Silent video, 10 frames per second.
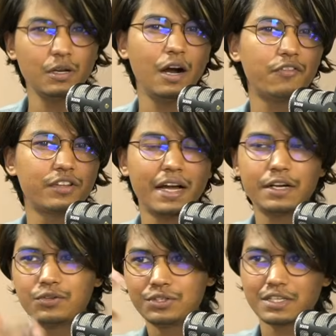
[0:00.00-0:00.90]
After
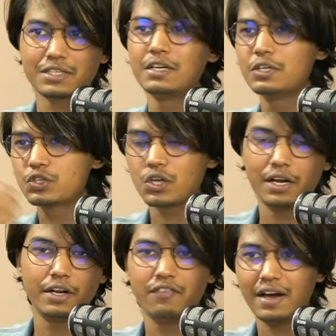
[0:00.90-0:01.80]
that, you just
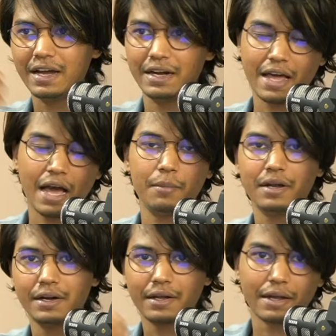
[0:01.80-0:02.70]
solidify it, hammer
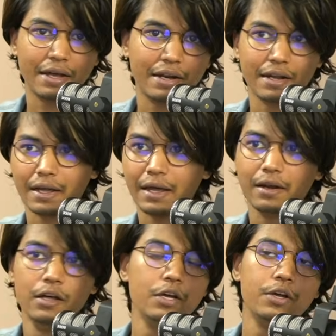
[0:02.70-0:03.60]
it again and again